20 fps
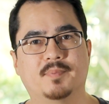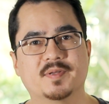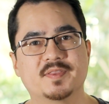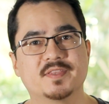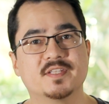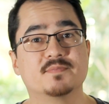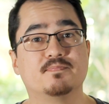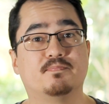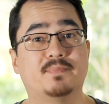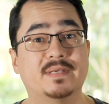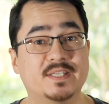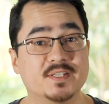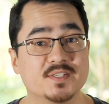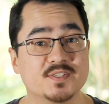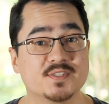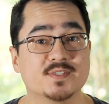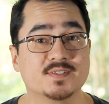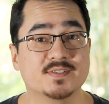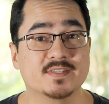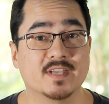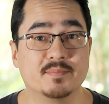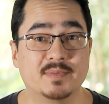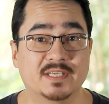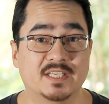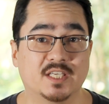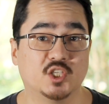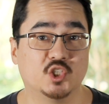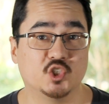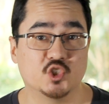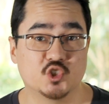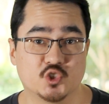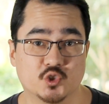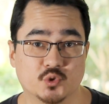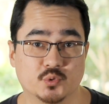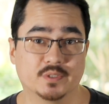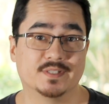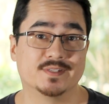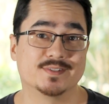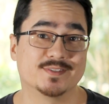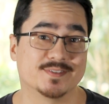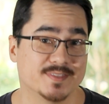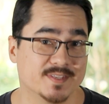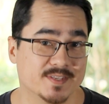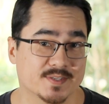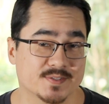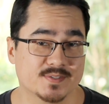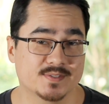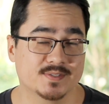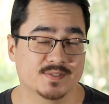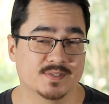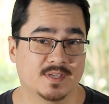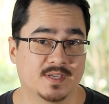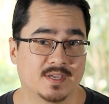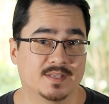But the bigger systemic issue is this.